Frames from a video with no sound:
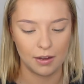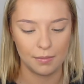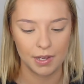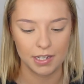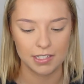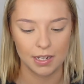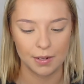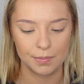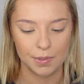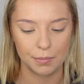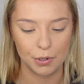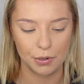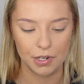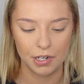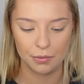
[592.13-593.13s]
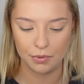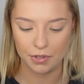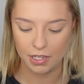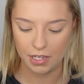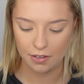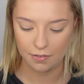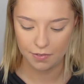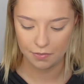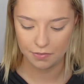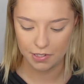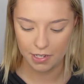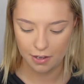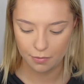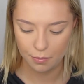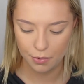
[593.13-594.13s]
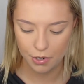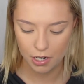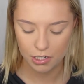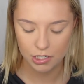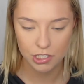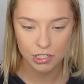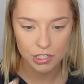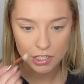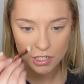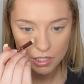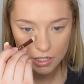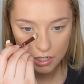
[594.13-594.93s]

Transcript: except I'm going in with the 50F brush.